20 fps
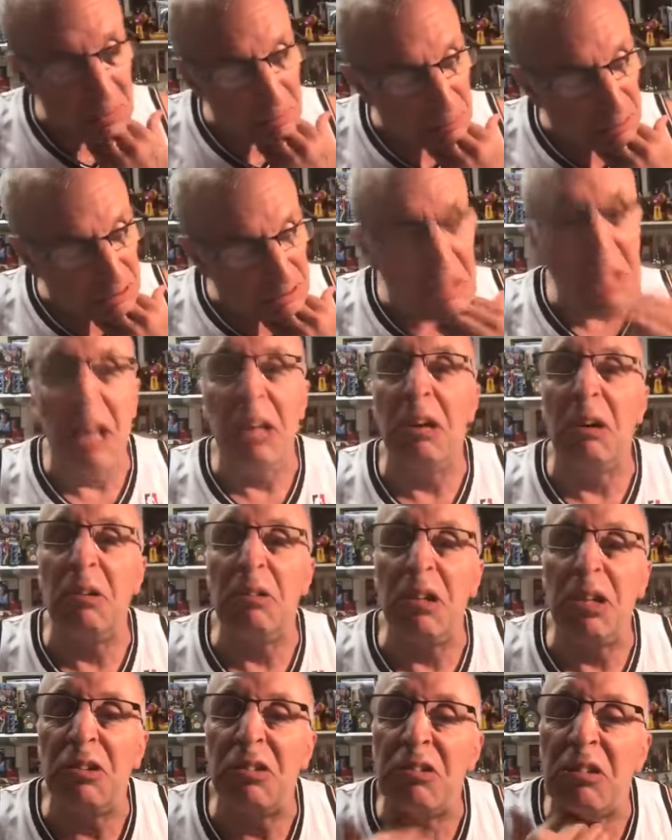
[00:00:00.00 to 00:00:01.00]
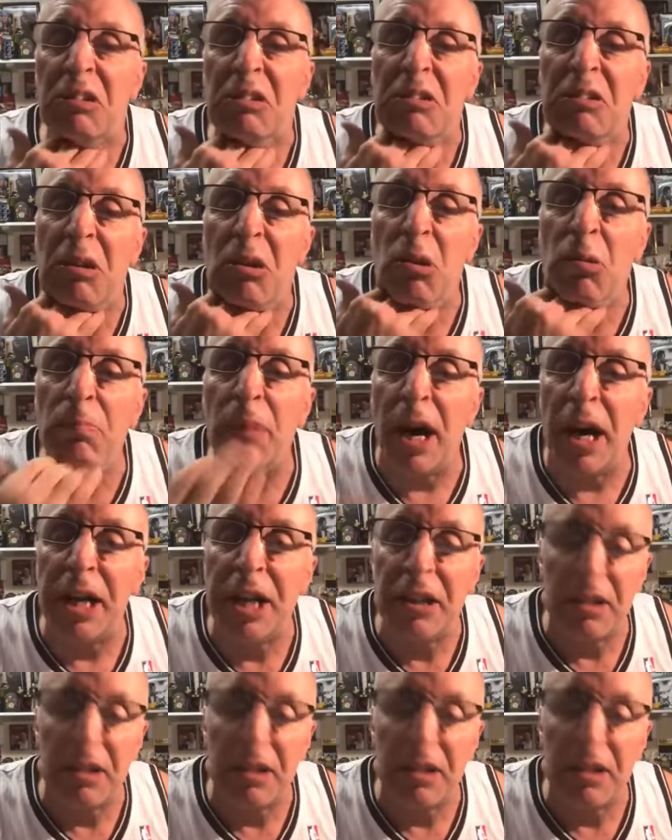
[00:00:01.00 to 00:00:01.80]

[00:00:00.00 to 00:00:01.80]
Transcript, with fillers: But they don't listen. Nobody